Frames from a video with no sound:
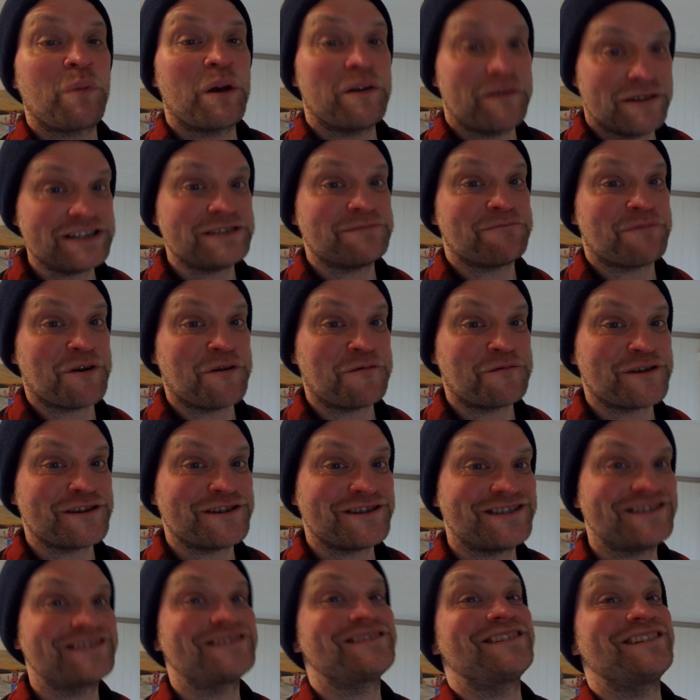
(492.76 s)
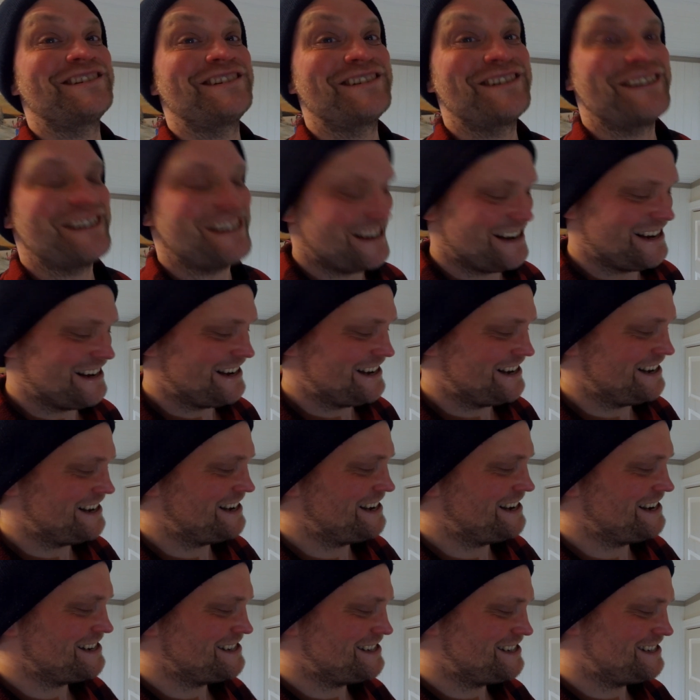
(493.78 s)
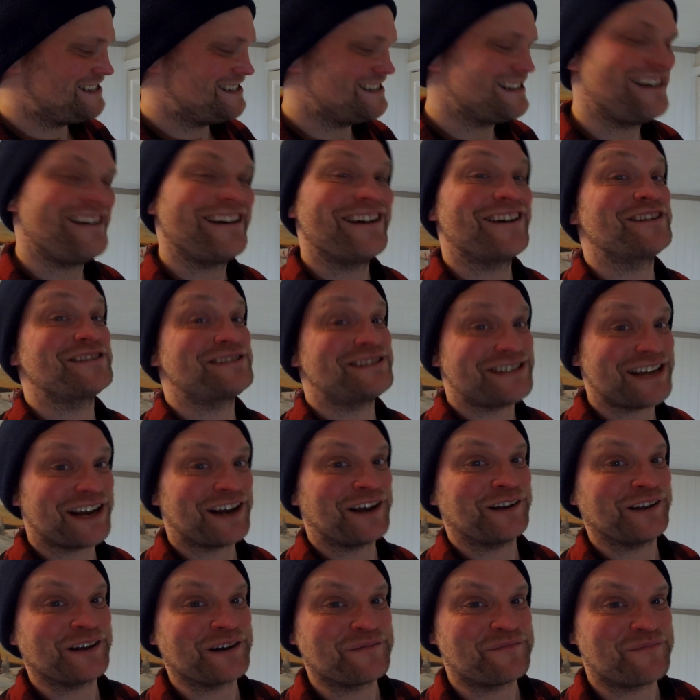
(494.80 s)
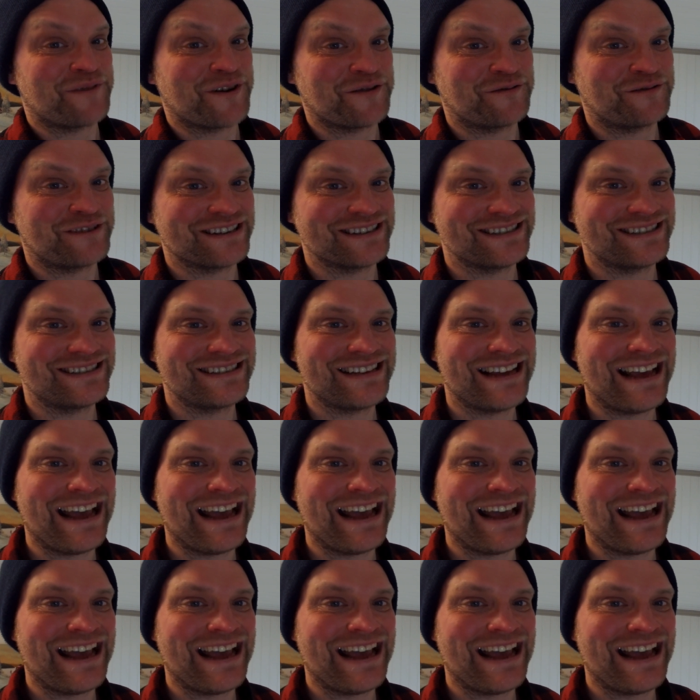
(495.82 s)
this protest is a secular protest.